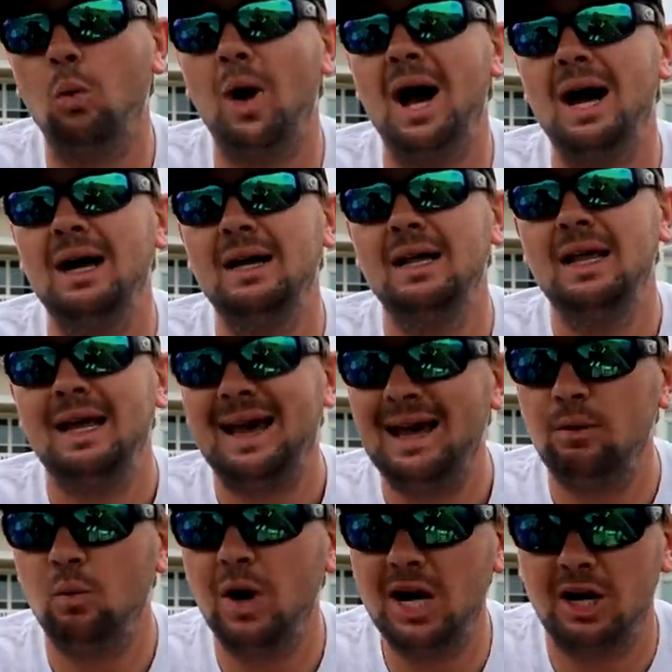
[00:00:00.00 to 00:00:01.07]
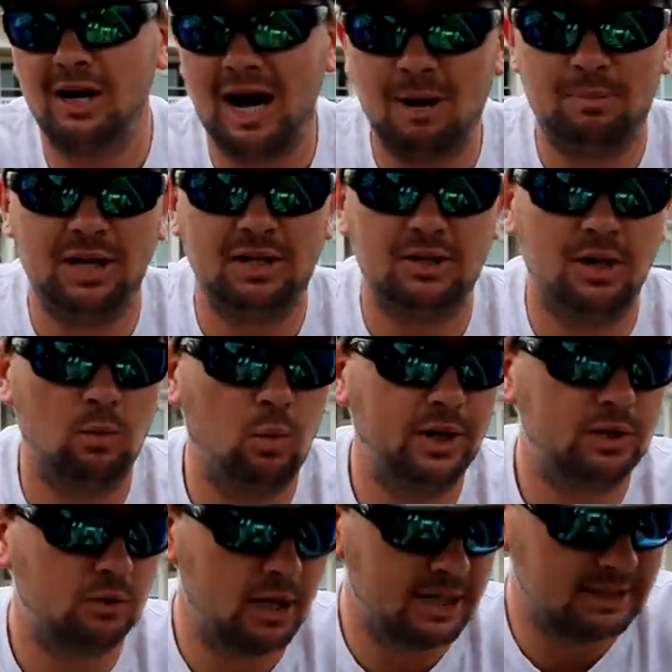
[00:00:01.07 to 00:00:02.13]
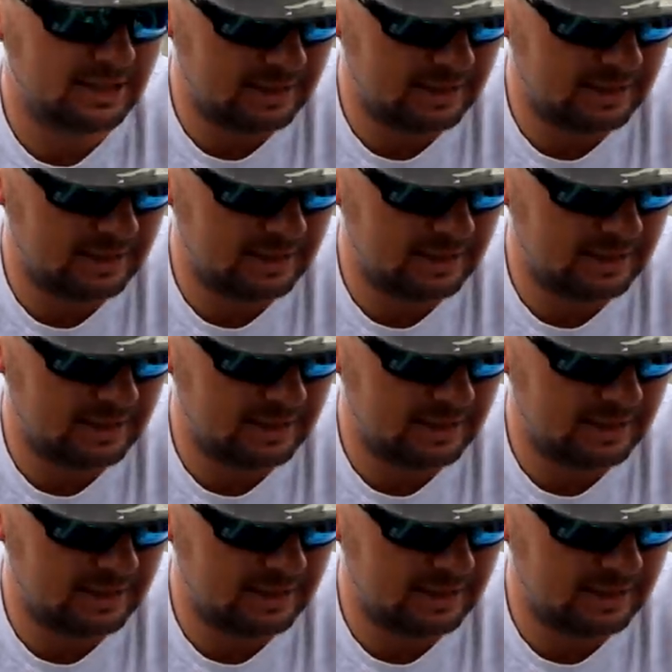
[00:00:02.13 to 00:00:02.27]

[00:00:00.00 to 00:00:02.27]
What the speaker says: why and where I picked up which rods